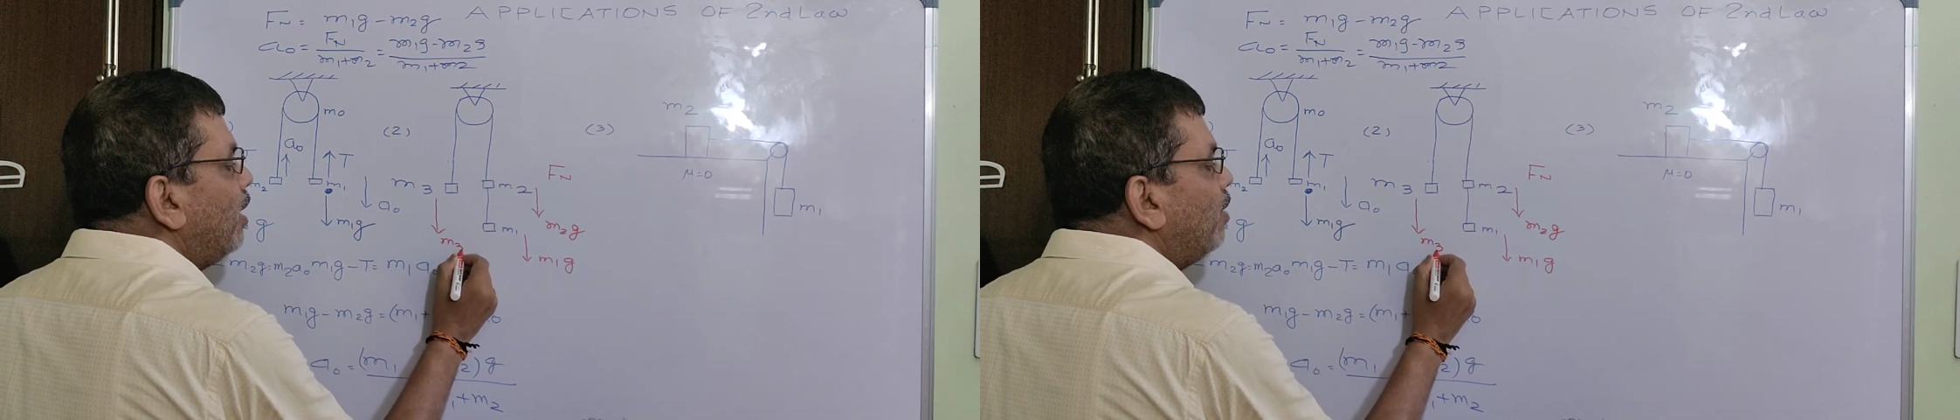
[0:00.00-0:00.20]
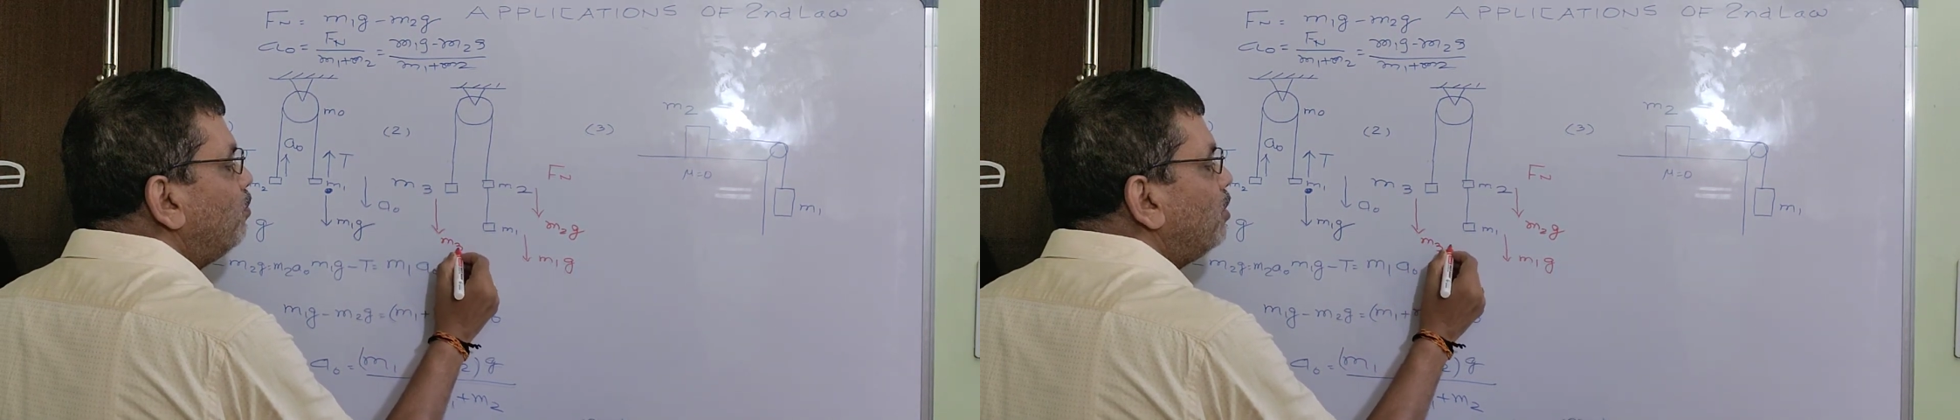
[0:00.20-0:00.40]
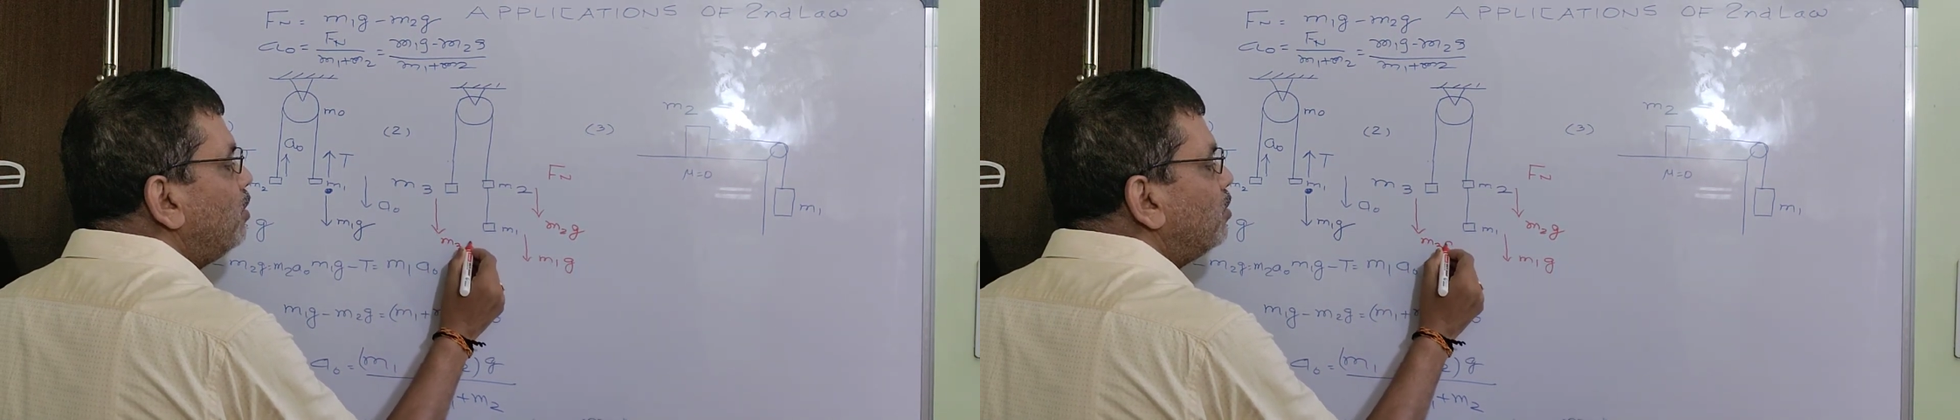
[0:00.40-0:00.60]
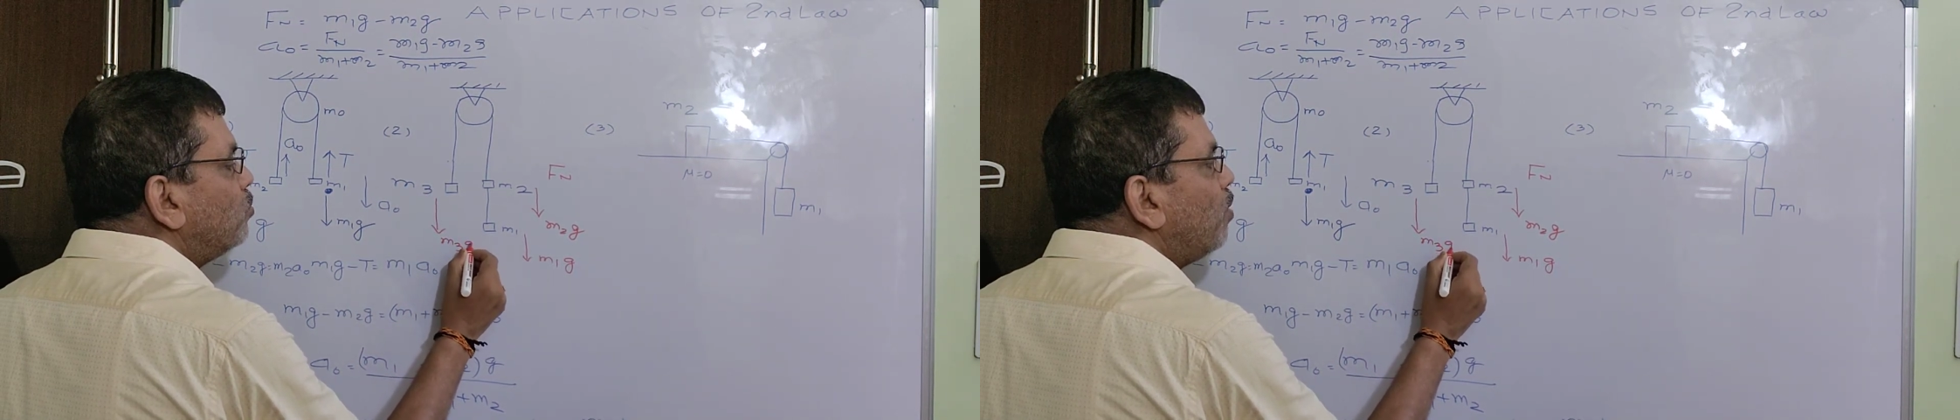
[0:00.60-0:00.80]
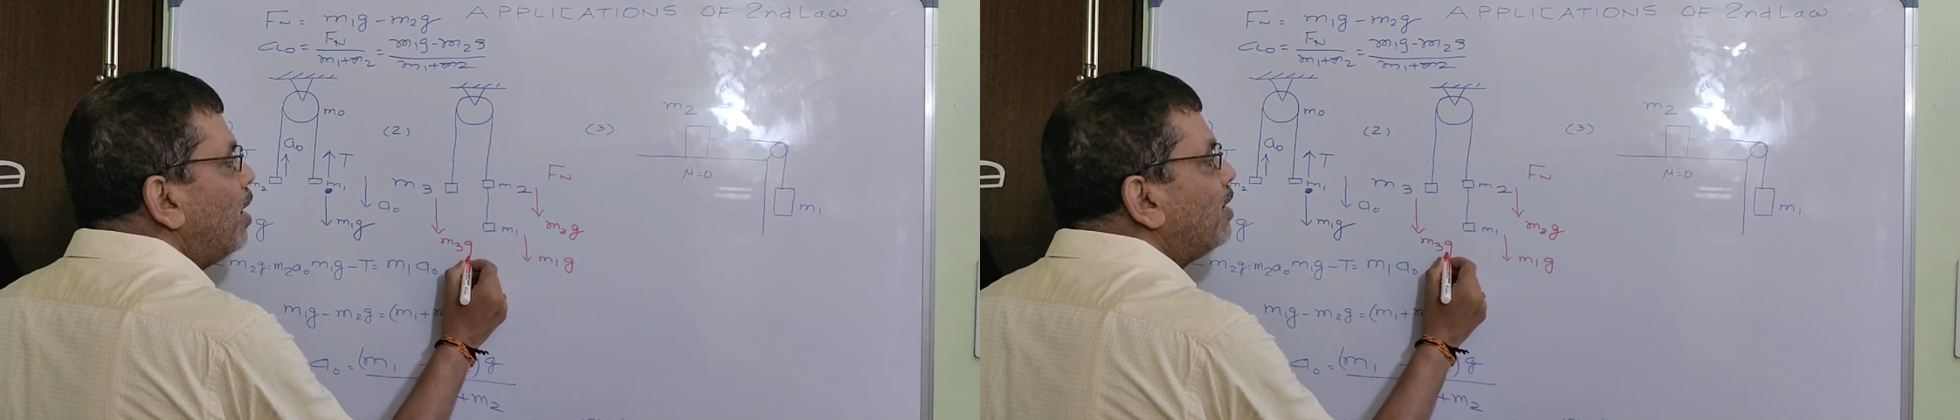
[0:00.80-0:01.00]
M3.
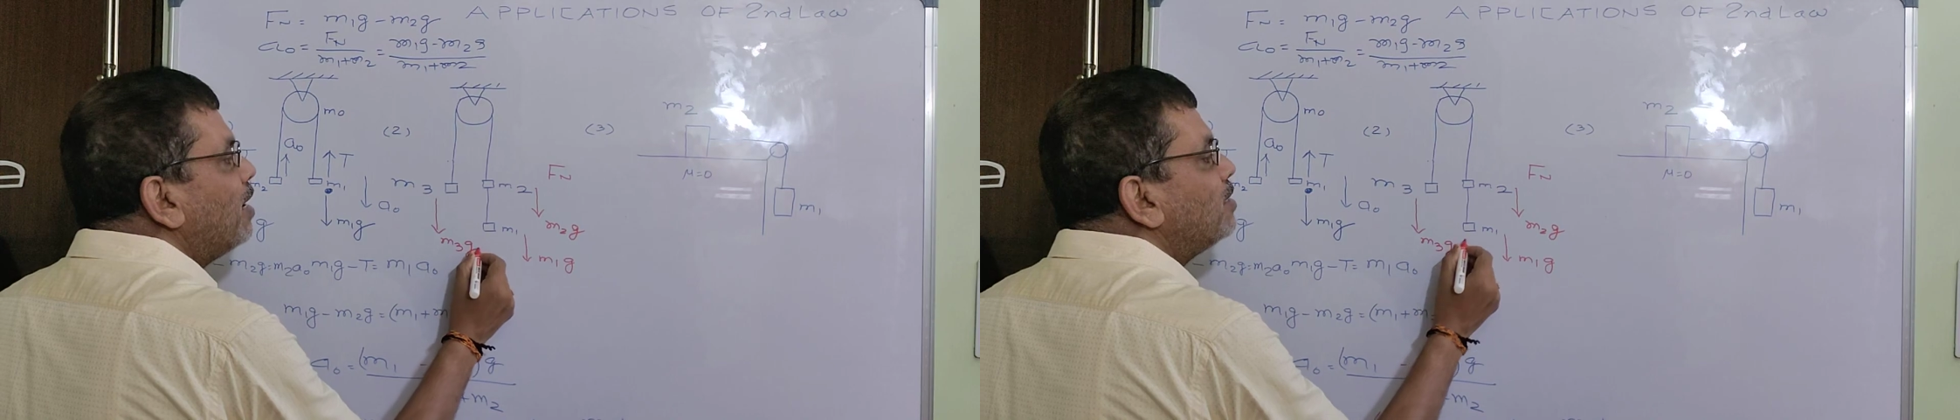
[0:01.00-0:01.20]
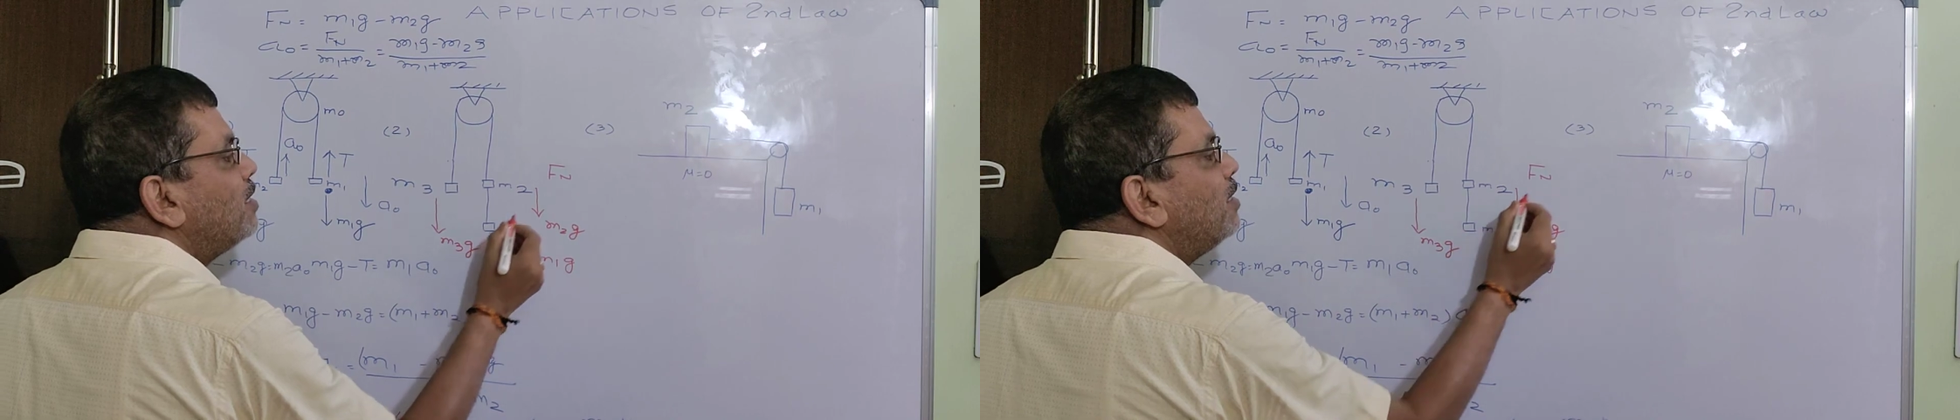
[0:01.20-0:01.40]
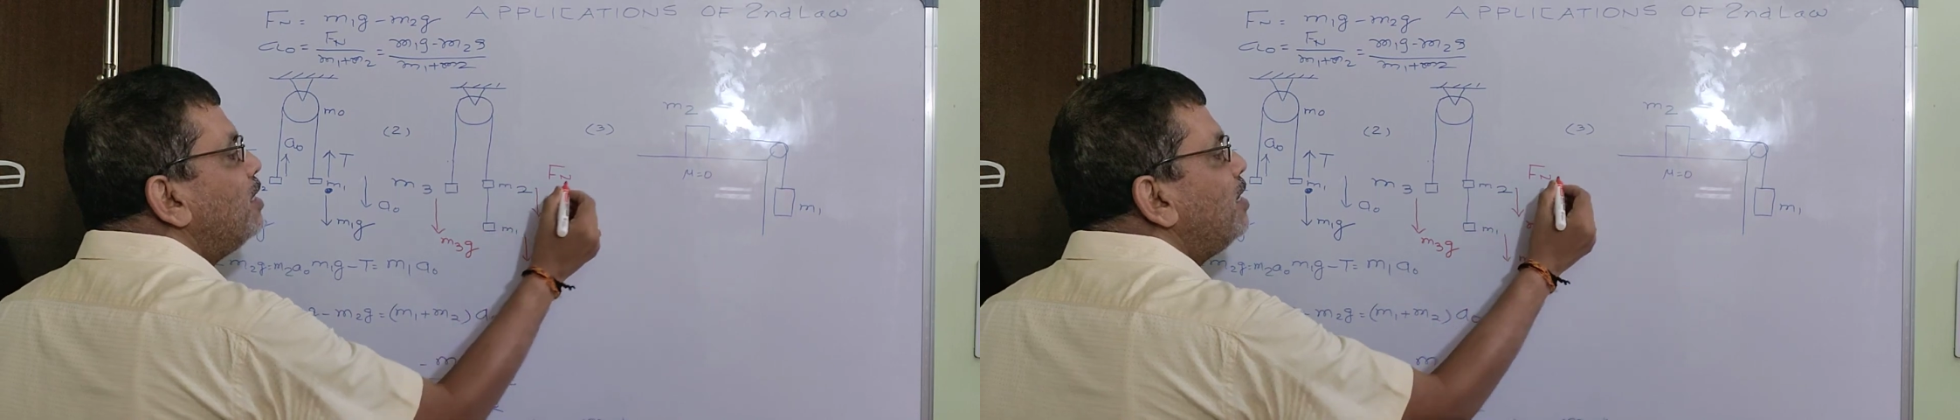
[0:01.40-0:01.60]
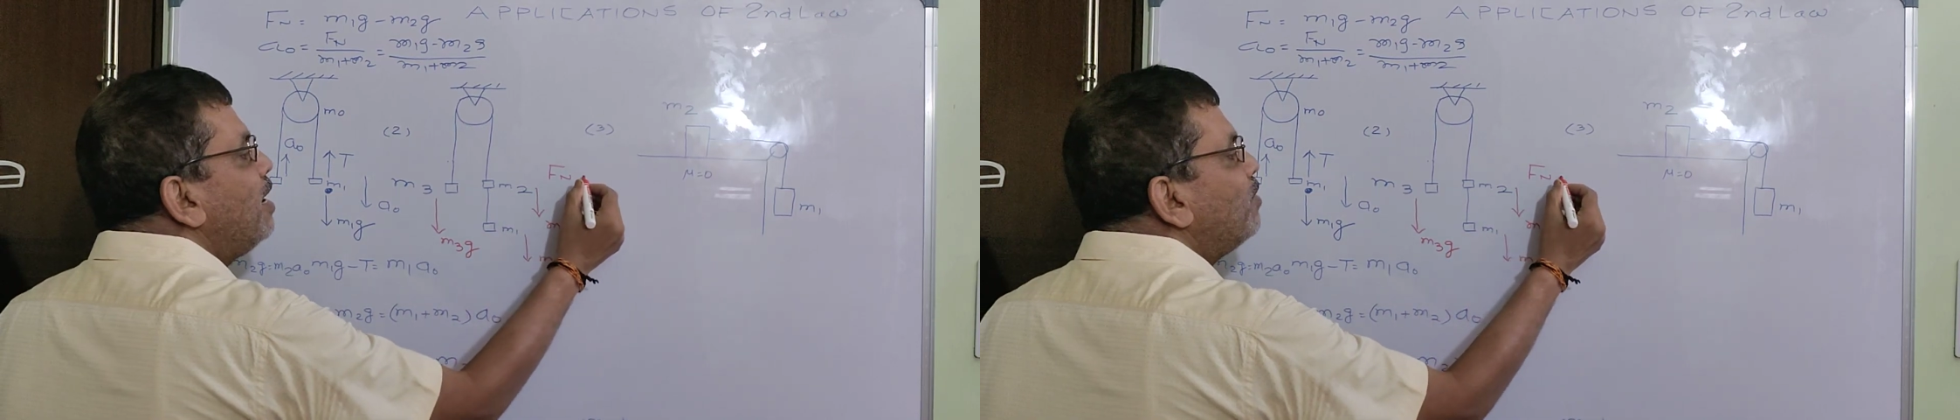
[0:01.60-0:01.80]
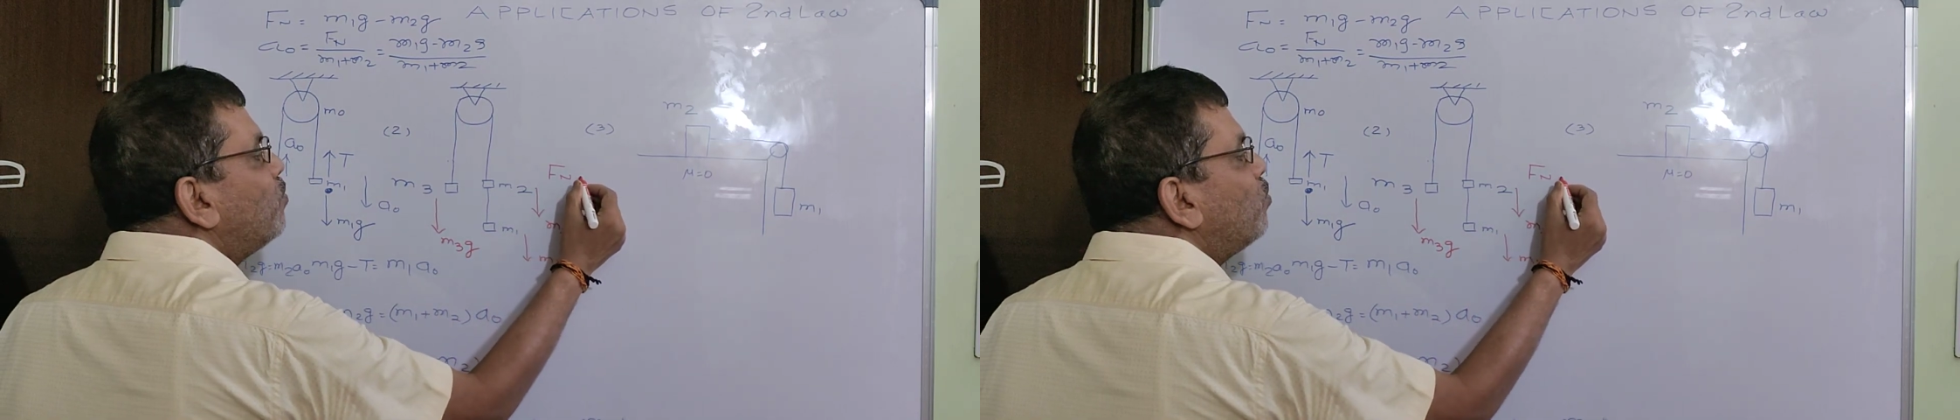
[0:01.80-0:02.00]
So I can say the net